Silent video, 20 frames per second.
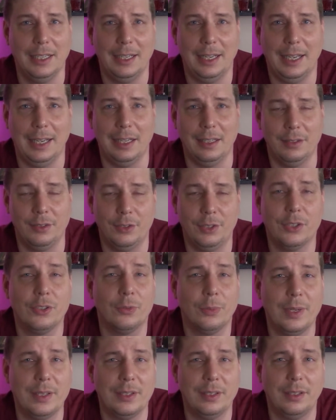and
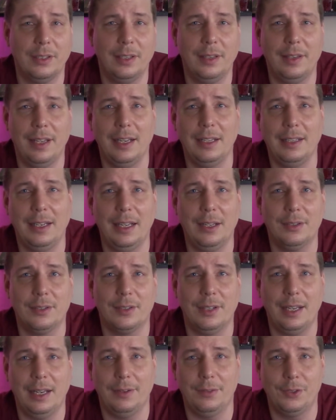just recently they announced
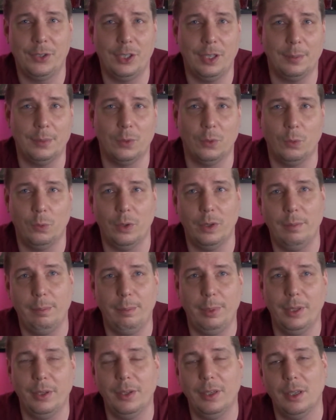they have shipped 1
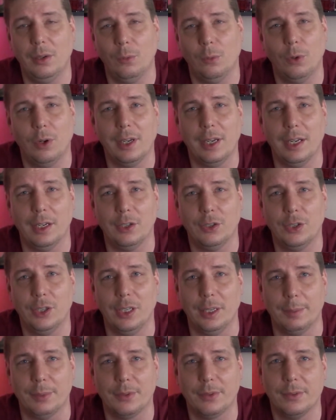billion working
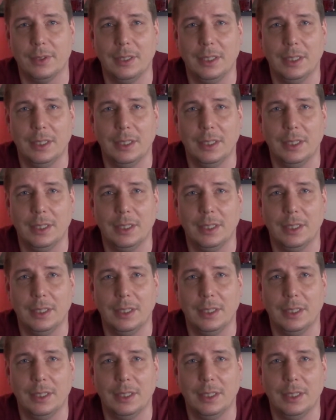chips.